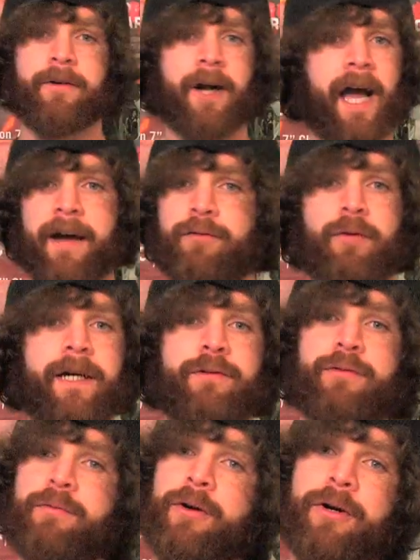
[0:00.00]
We're halfway
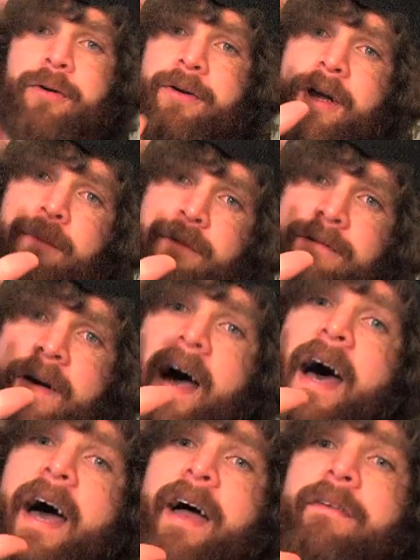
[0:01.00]
through. Number
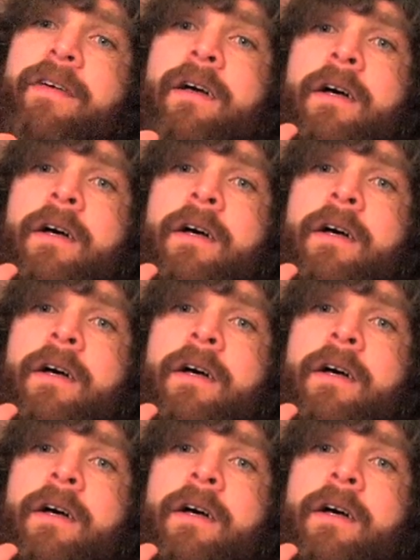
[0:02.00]
5,